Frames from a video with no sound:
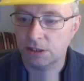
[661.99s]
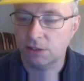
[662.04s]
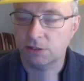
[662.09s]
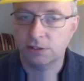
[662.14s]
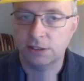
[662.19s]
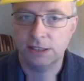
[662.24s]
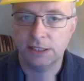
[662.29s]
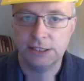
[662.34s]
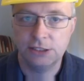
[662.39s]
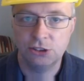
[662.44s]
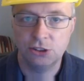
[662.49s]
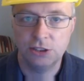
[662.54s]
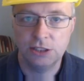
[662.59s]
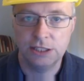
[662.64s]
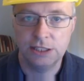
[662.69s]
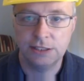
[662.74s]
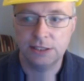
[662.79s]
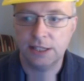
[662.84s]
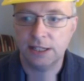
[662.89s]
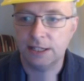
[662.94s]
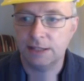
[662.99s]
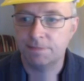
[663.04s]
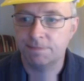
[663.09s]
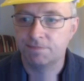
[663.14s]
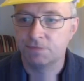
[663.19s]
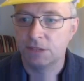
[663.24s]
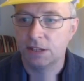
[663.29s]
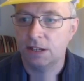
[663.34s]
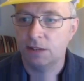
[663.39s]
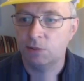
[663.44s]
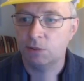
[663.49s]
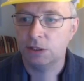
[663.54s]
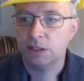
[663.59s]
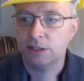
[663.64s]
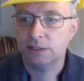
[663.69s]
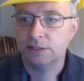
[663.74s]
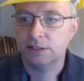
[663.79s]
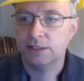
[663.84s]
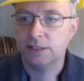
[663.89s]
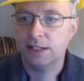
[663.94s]
slot deletion in game. I would
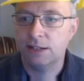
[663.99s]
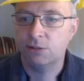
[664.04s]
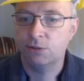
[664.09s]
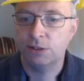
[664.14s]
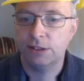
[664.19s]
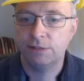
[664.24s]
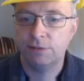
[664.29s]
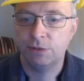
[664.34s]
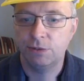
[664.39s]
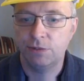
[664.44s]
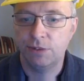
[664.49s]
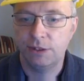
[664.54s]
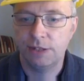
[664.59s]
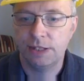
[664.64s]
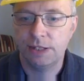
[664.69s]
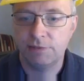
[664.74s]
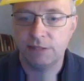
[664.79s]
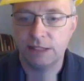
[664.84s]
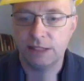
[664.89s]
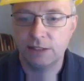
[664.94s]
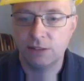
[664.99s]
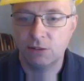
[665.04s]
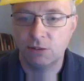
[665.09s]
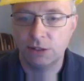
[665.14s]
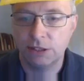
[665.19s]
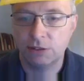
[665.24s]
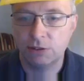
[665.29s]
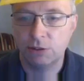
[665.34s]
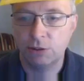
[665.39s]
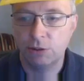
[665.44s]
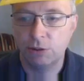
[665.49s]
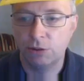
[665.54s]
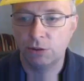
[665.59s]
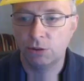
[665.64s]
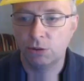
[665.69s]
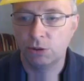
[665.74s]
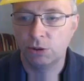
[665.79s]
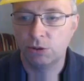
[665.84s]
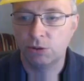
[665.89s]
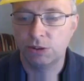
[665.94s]
like to know if you find that really annoying or
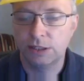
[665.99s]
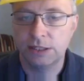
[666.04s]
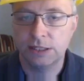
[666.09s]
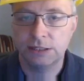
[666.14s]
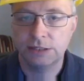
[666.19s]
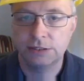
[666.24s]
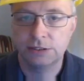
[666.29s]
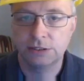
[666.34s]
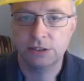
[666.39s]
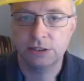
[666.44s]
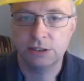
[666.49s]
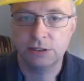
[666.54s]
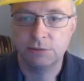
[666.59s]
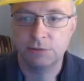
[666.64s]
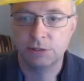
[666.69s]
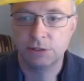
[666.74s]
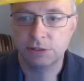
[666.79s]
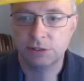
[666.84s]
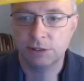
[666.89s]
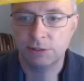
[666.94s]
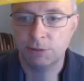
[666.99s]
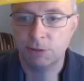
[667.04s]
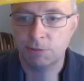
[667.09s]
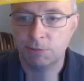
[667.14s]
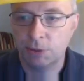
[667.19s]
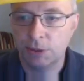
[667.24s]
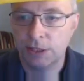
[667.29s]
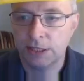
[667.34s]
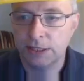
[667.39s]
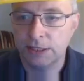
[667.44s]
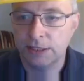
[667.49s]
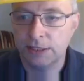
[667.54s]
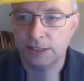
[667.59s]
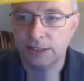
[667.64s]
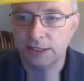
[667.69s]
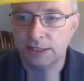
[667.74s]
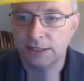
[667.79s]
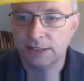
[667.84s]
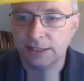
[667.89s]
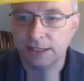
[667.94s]
you think that's good, because I'm not putting
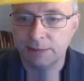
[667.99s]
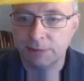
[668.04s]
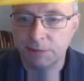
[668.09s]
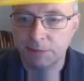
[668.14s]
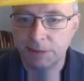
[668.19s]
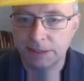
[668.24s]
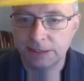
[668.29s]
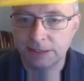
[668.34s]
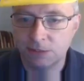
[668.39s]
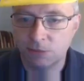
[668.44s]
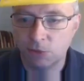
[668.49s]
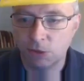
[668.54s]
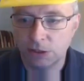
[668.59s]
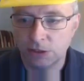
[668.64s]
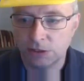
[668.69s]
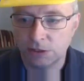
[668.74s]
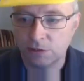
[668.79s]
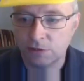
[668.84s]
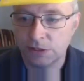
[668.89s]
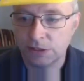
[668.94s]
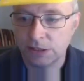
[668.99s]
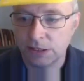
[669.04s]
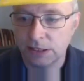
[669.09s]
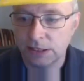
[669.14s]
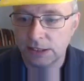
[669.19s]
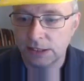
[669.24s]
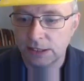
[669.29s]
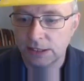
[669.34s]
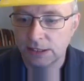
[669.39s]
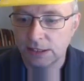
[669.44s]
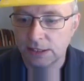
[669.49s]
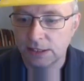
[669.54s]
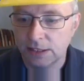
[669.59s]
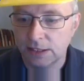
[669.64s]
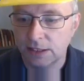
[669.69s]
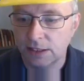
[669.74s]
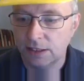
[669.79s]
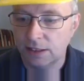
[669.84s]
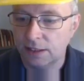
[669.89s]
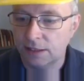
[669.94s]
anything in the game that makes it worse, obviously,
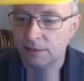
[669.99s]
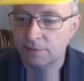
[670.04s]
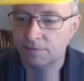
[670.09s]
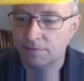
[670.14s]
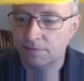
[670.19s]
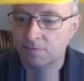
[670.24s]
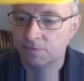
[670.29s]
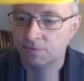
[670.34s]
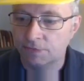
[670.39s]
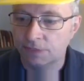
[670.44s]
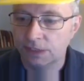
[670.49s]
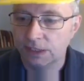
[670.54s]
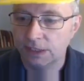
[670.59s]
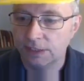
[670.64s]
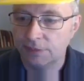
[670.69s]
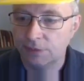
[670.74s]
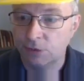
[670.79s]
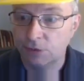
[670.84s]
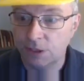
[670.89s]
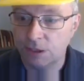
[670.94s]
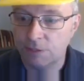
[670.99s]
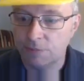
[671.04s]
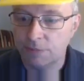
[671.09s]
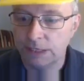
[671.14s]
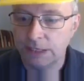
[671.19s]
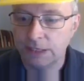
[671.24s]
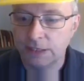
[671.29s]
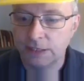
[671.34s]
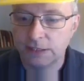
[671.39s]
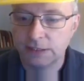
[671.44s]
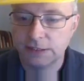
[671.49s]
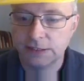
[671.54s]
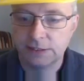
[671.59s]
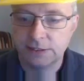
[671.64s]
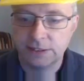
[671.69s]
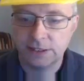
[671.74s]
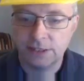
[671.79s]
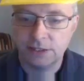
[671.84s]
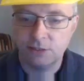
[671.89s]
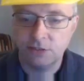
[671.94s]
if you tell me.
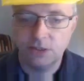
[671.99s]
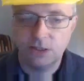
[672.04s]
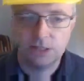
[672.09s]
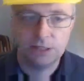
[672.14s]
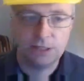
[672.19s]
So